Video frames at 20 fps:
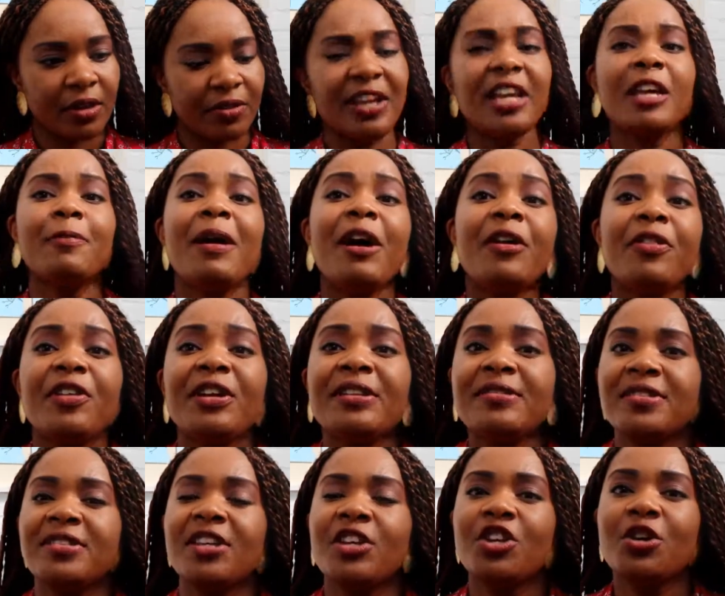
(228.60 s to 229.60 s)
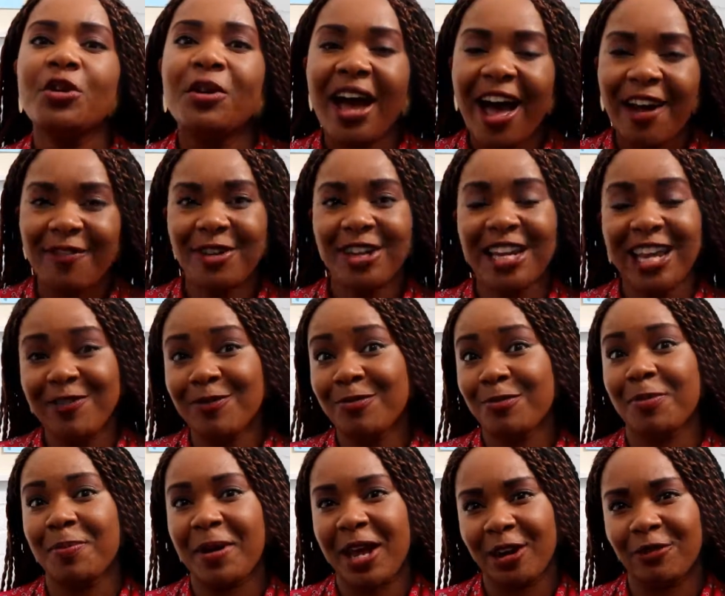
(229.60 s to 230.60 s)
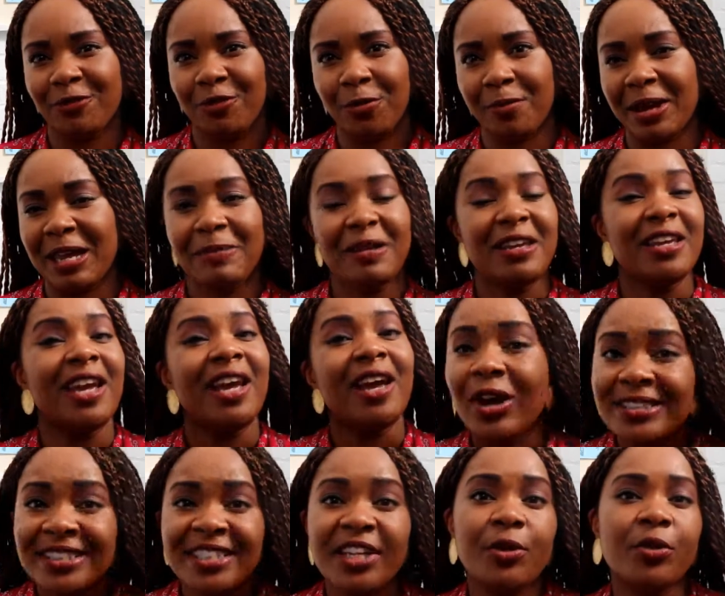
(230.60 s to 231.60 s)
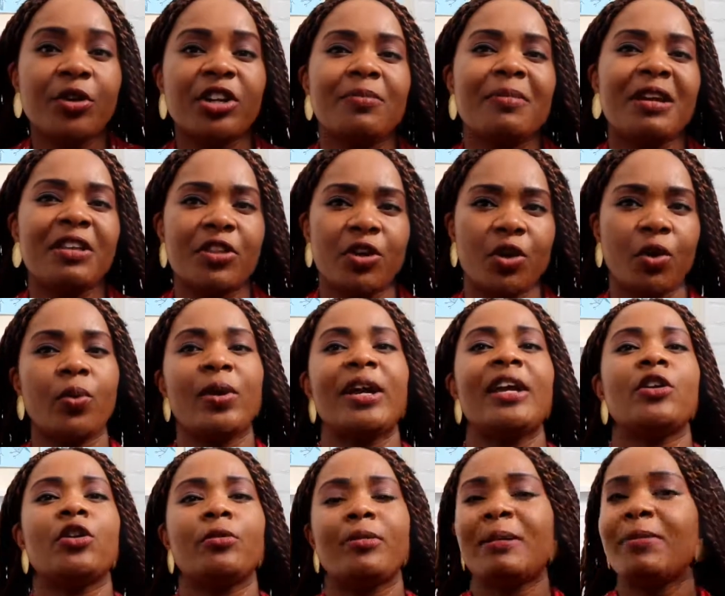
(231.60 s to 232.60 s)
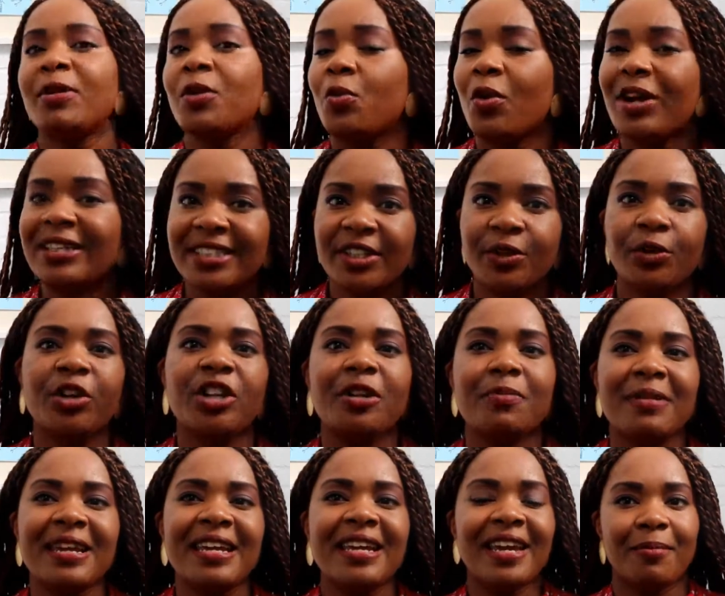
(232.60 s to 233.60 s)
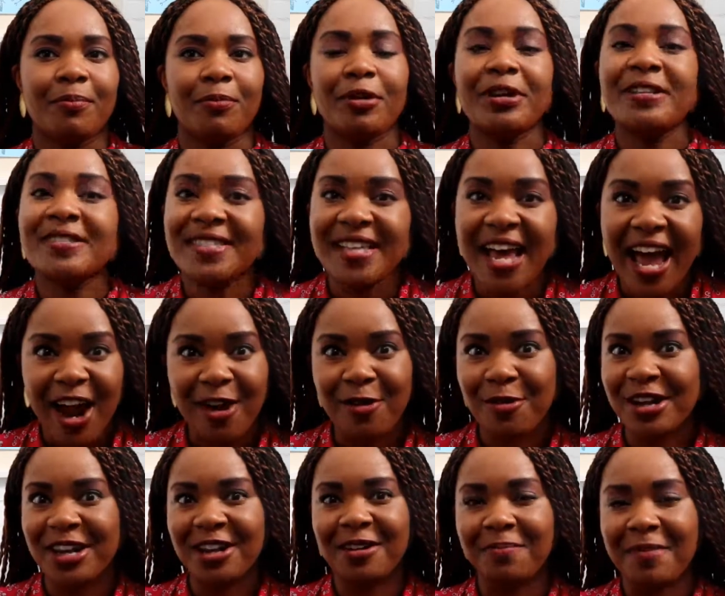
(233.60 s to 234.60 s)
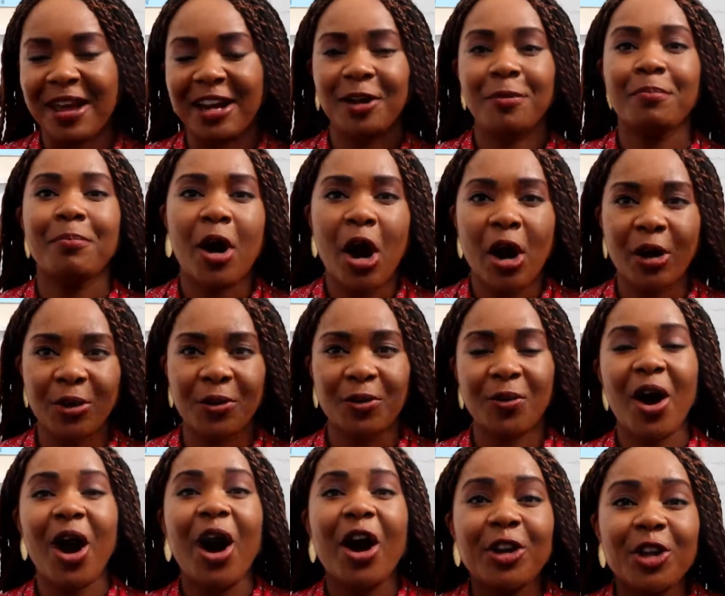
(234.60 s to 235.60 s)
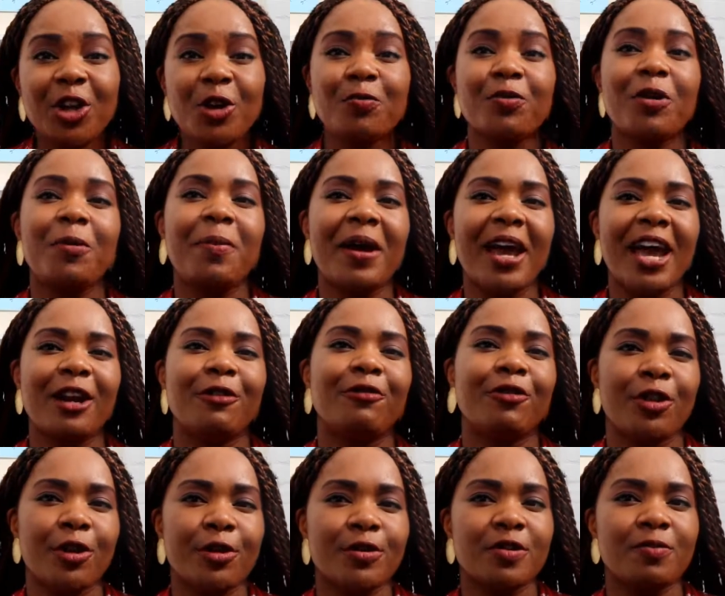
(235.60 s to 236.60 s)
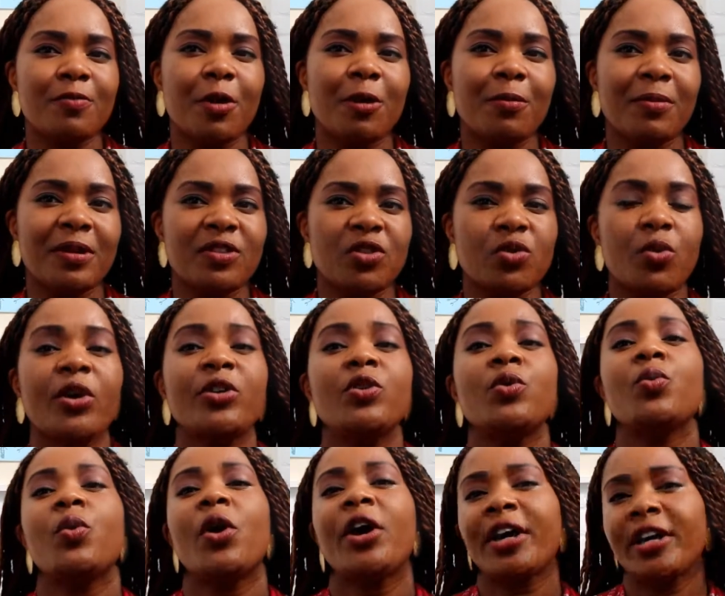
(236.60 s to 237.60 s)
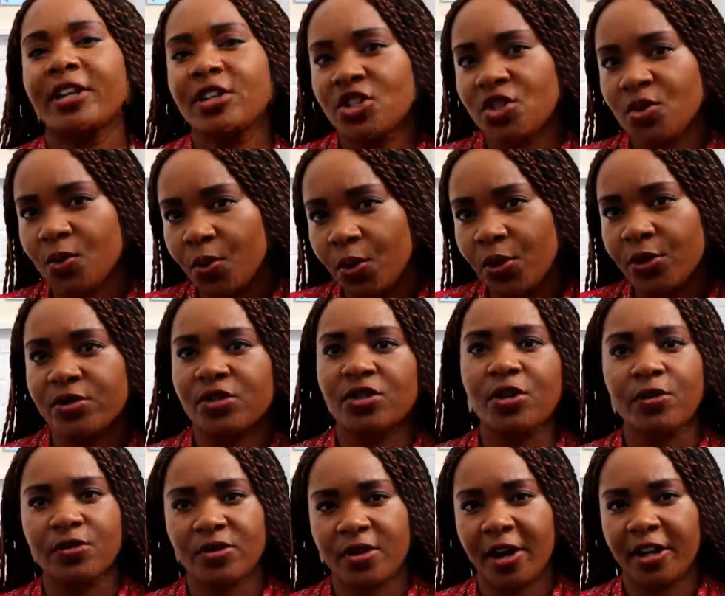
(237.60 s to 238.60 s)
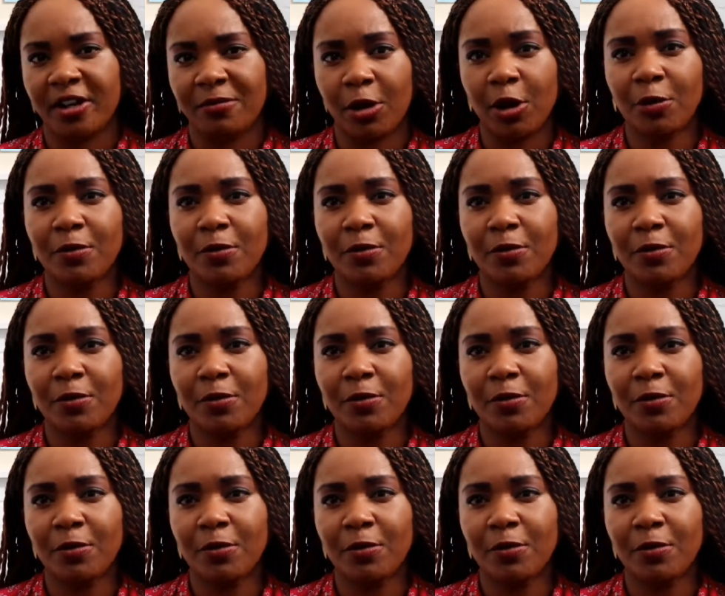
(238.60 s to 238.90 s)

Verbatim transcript: think about things that you haven't even prepared for. Maybe one day you're going to meet the Queen, or maybe one day you're going to meet Prince Harry and Meghan Markle. Are you prepared for those moments, or are you working towards those kind of